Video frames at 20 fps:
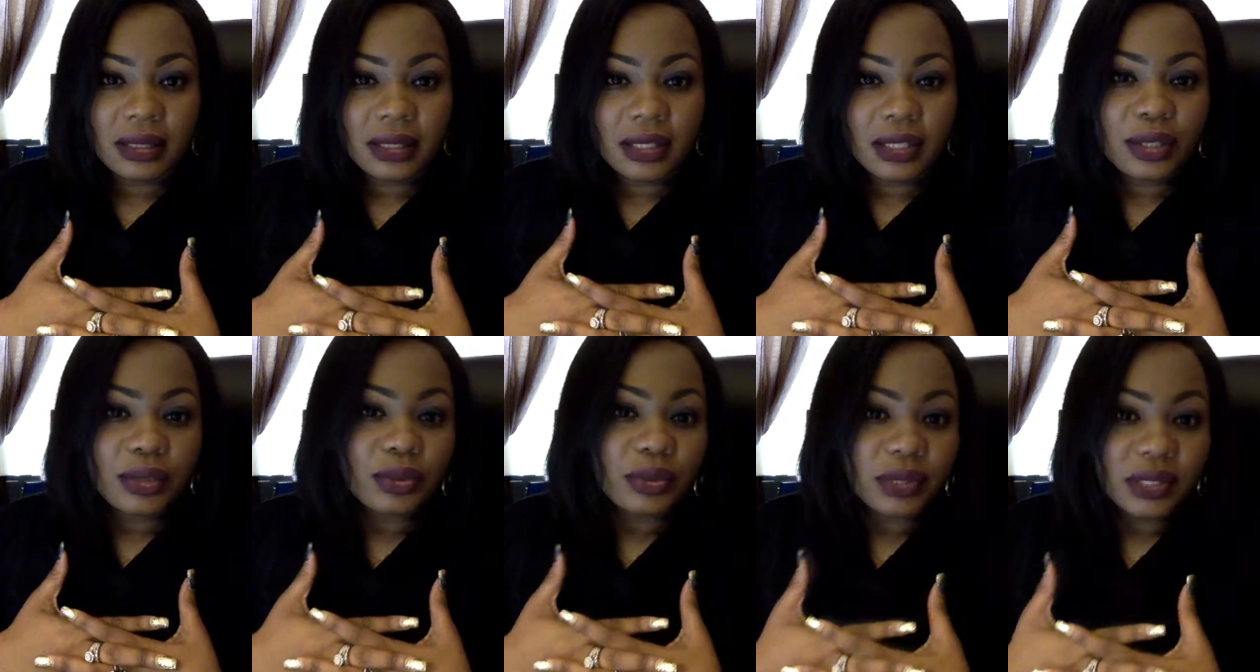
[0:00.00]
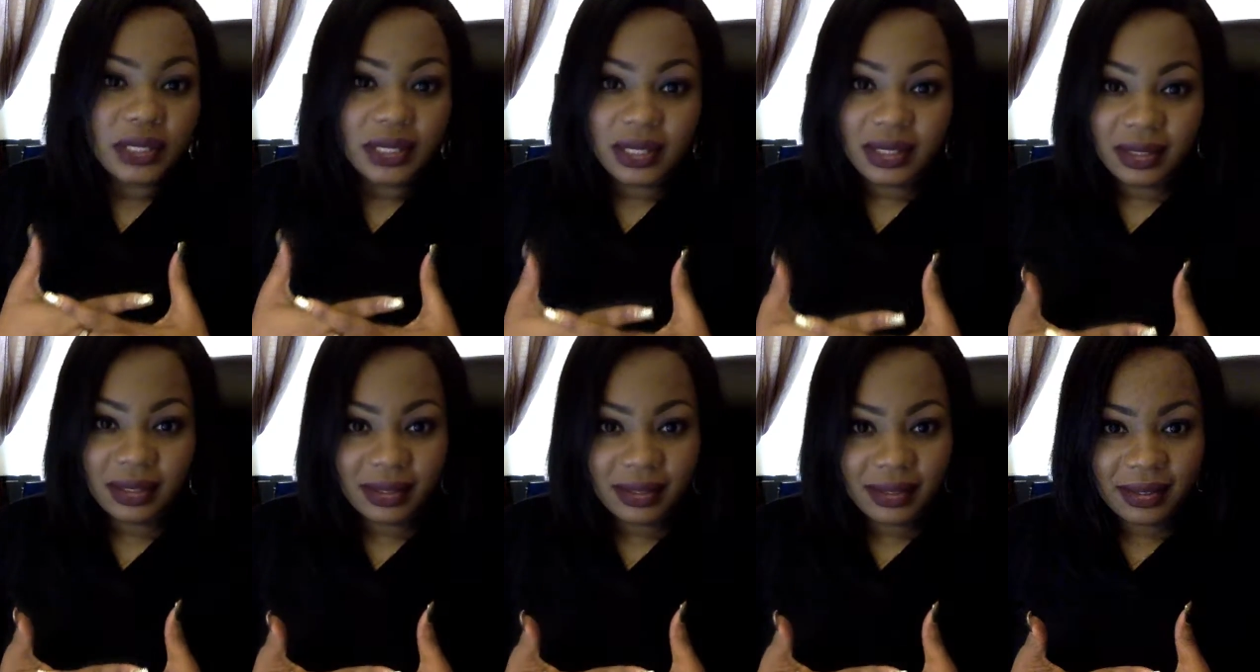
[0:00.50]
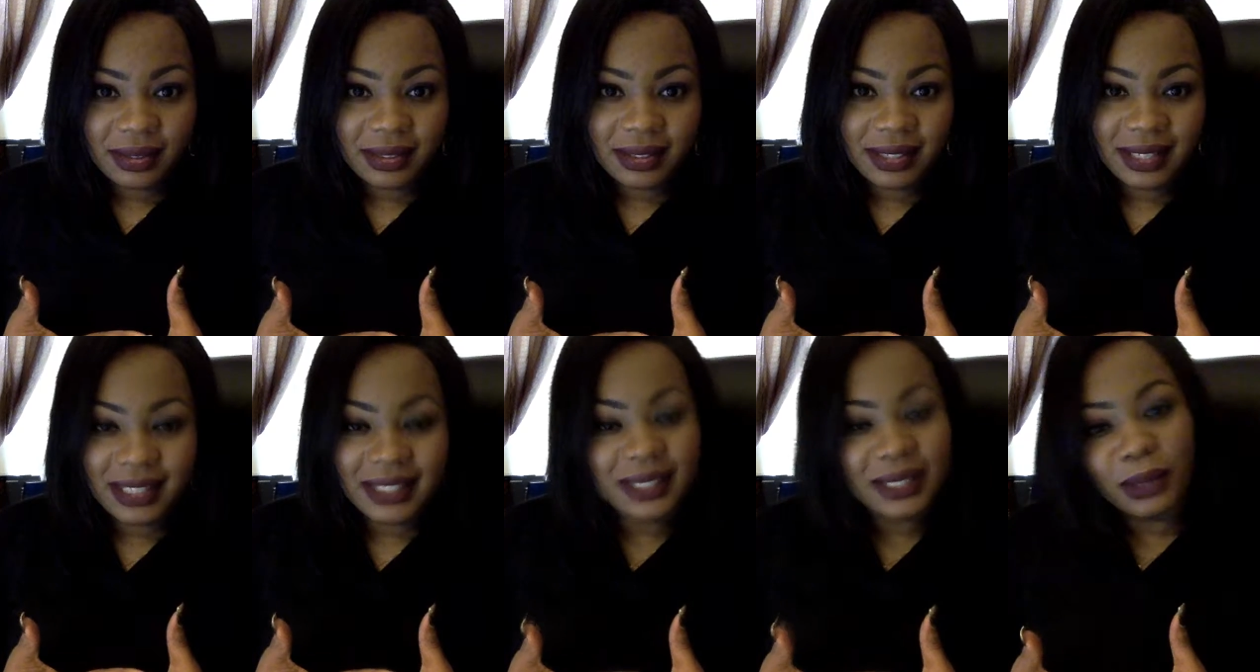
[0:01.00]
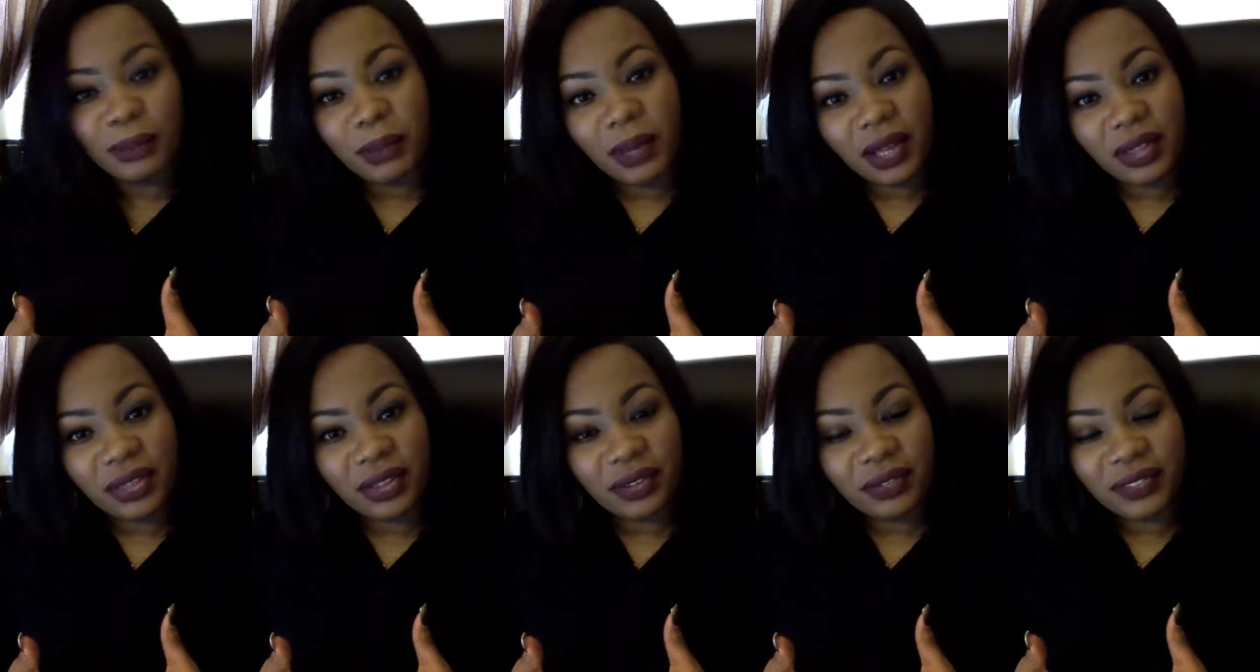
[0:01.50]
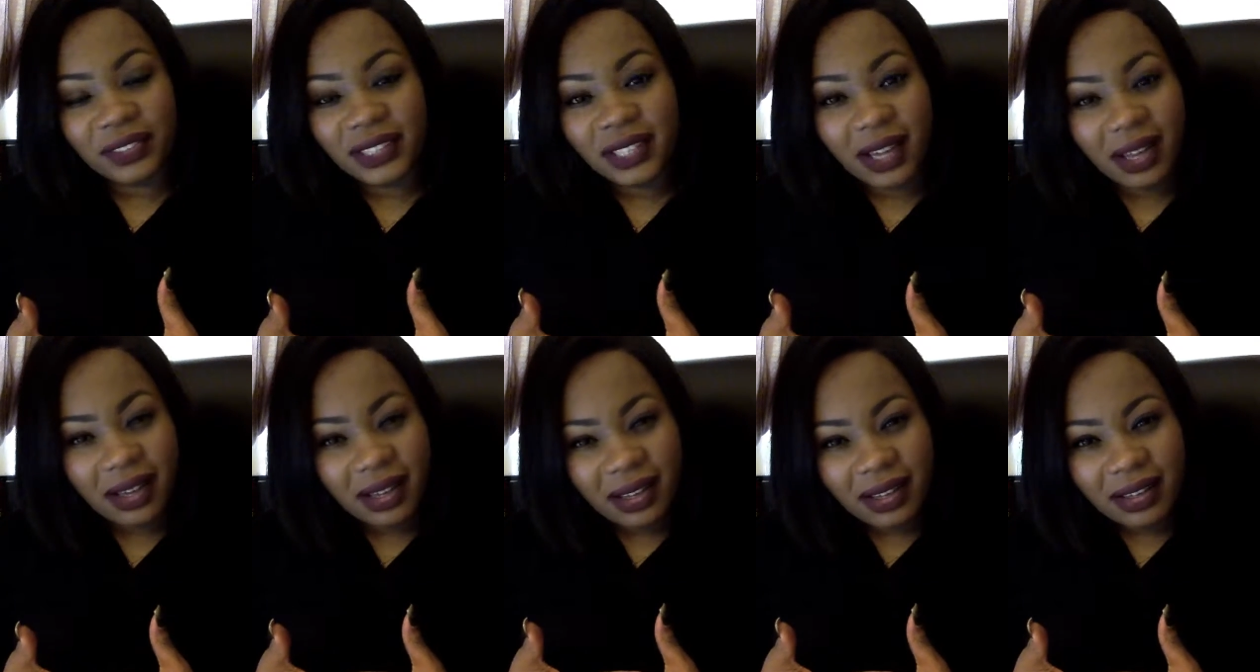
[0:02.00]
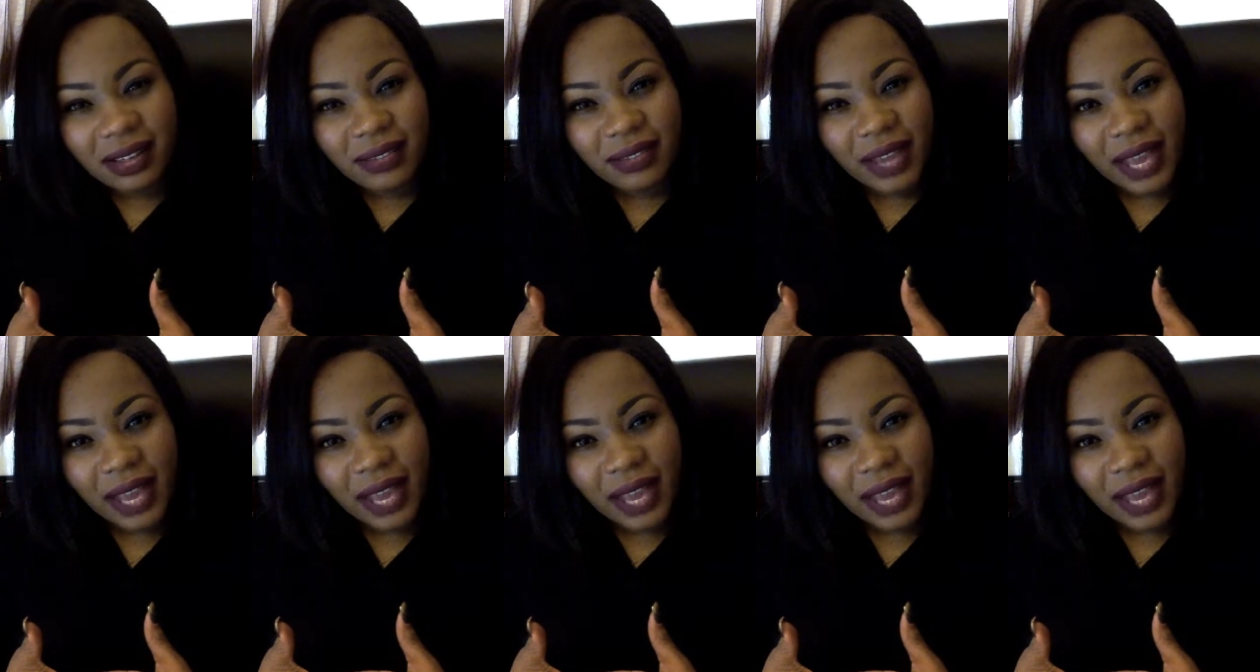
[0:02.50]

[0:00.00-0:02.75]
literally is the month of love,